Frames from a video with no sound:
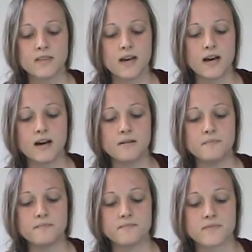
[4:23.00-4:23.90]

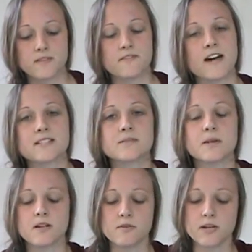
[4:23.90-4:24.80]
The fast has
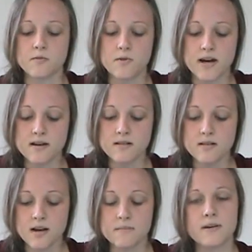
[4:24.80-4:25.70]
been going
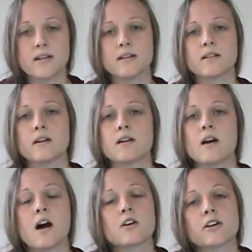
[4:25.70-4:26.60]
well. I've been
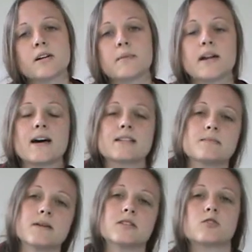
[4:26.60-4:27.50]
hungry, but it
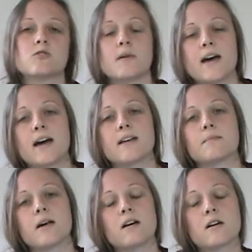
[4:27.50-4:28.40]
hasn't been too bad.
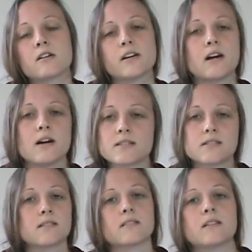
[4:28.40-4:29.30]
I'm not hungry
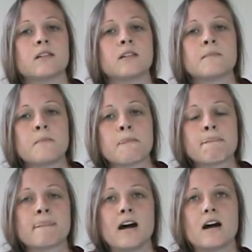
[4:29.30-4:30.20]
constantly.
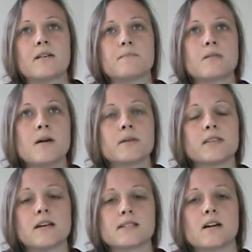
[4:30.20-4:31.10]
I'm probably
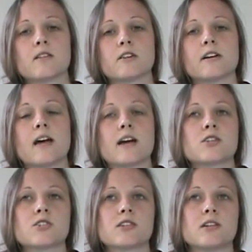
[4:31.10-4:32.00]
less hungry,
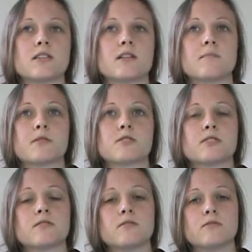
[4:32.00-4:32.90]
actually, than a
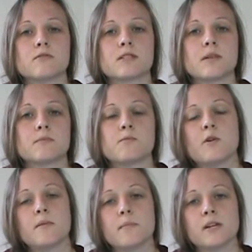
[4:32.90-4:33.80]
person who skipped
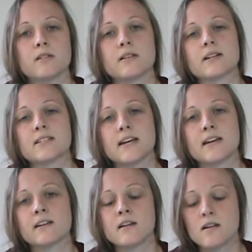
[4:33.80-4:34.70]
one meal in a day,